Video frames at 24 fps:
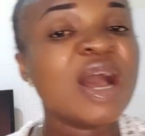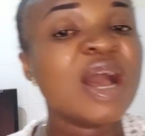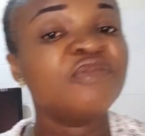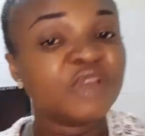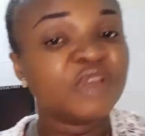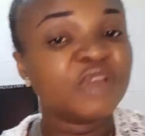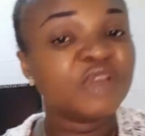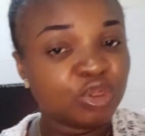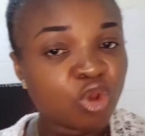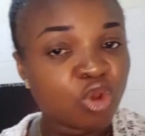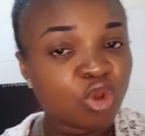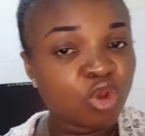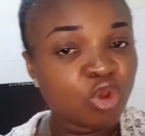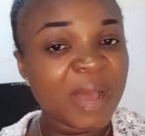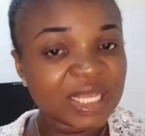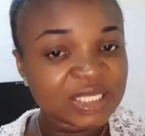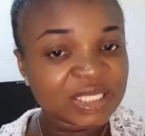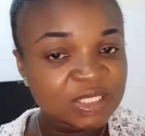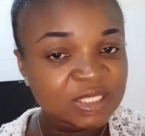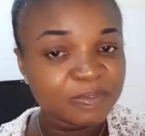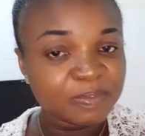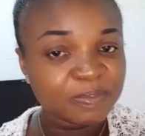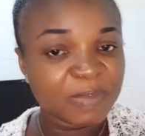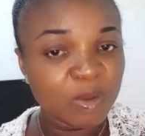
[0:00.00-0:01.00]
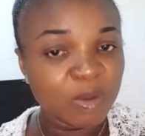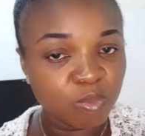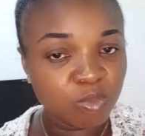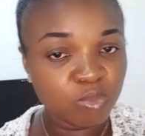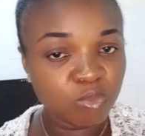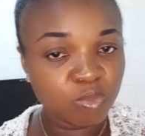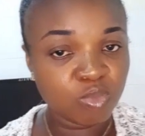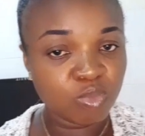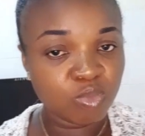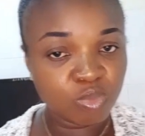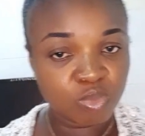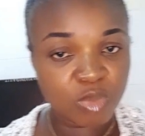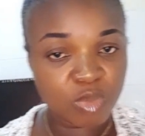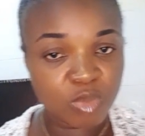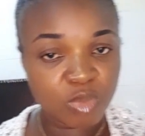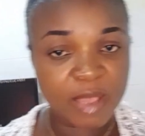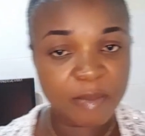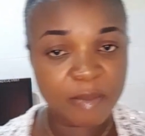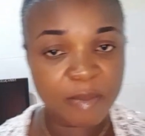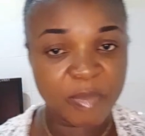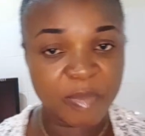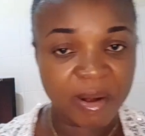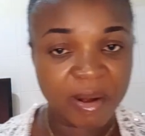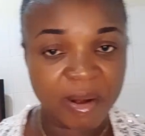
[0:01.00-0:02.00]
a normal sperm
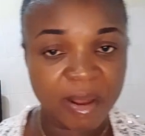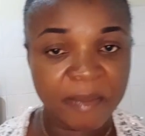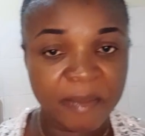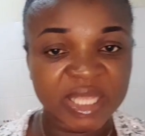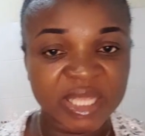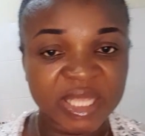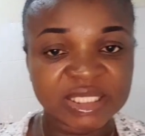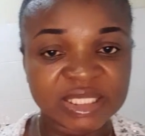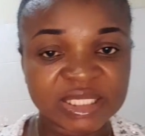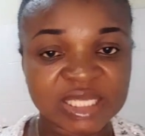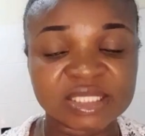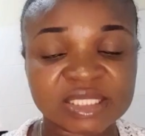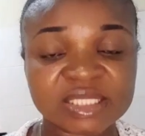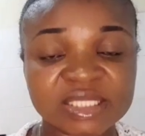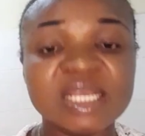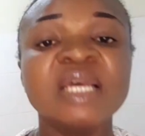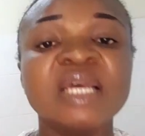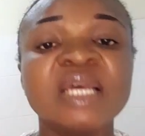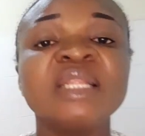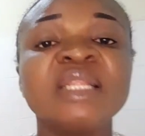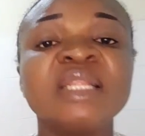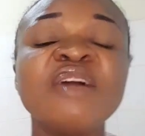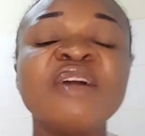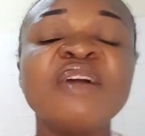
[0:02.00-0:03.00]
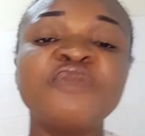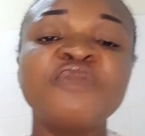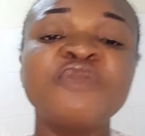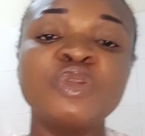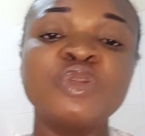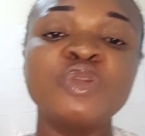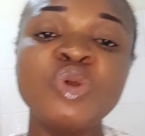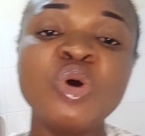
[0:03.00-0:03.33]
parameters. Now, for